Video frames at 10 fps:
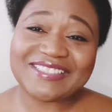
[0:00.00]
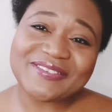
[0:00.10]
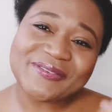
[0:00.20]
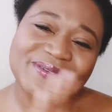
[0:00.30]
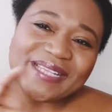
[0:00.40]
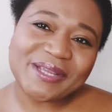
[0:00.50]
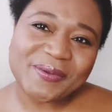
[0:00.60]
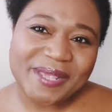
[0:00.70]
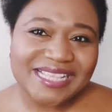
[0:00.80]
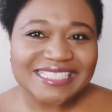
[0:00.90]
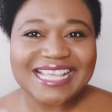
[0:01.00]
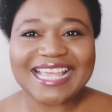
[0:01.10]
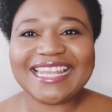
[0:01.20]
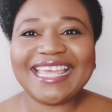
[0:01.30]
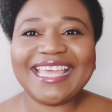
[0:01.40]
to all the queens
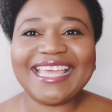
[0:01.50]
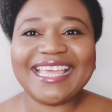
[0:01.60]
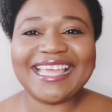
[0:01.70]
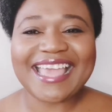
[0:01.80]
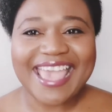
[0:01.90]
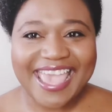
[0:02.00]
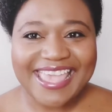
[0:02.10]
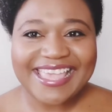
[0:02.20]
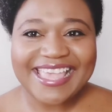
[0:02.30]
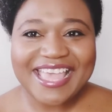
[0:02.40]
out there, hey,